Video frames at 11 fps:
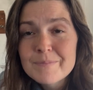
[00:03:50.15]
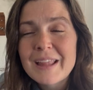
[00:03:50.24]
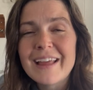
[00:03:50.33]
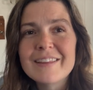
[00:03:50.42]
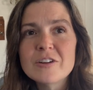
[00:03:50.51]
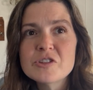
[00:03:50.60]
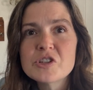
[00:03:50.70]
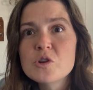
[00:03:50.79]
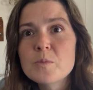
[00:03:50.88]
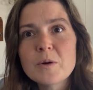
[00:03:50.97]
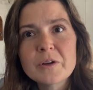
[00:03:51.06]
and they're
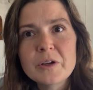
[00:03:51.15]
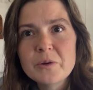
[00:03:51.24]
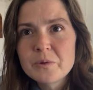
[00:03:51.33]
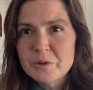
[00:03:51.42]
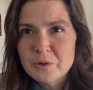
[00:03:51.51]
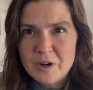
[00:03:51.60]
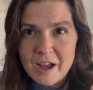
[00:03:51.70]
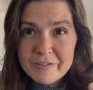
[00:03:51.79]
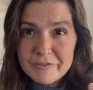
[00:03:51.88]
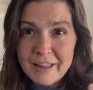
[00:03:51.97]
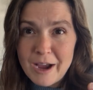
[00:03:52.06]
super cute little
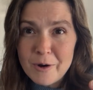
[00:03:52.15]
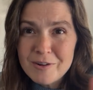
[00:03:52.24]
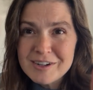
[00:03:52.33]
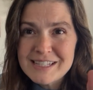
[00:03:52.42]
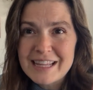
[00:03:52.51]
cut flowers,